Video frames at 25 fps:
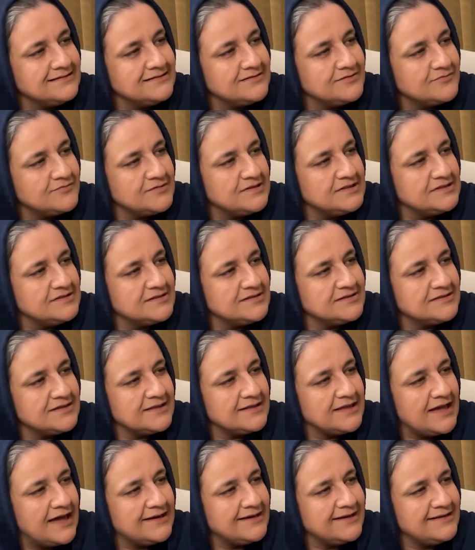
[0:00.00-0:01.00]
the reason
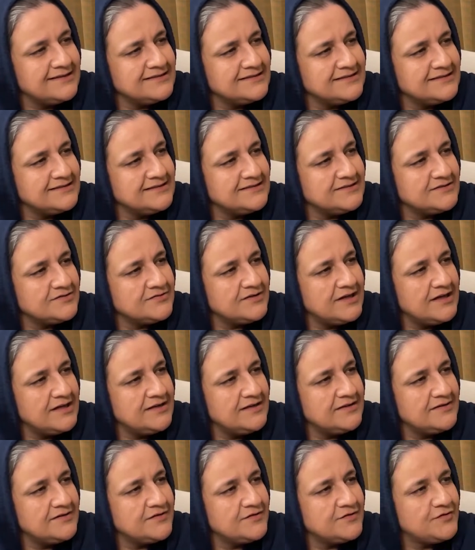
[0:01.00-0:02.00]
that entity is
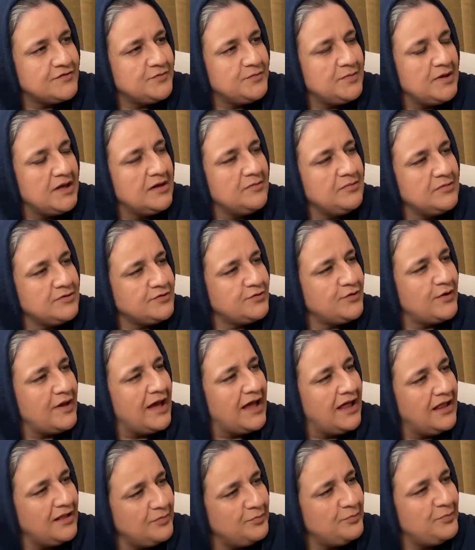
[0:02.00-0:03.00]
created, is to be able to
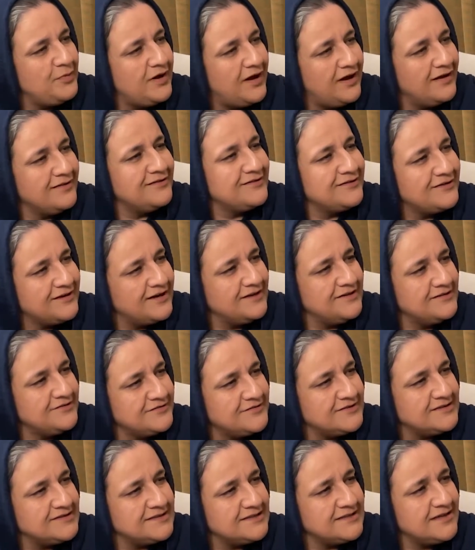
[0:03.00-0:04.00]
help other
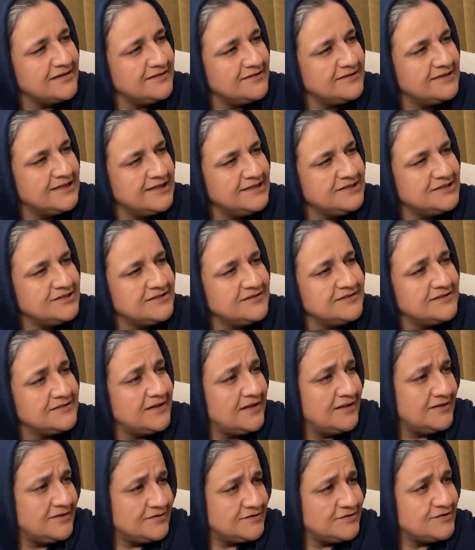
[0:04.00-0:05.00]
countries and other nations and
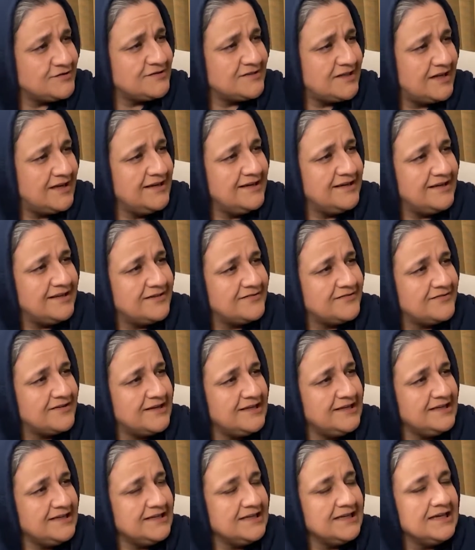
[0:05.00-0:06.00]
other societies,
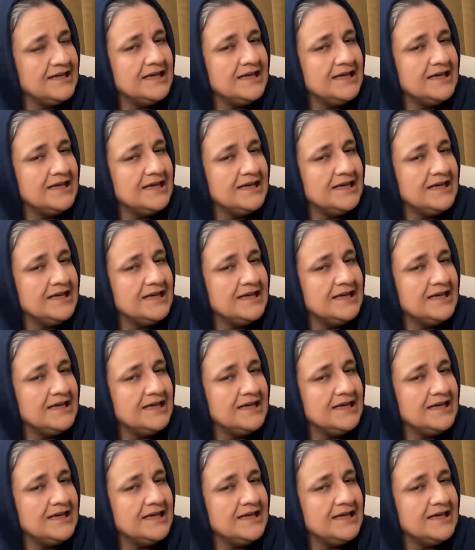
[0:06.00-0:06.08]
right?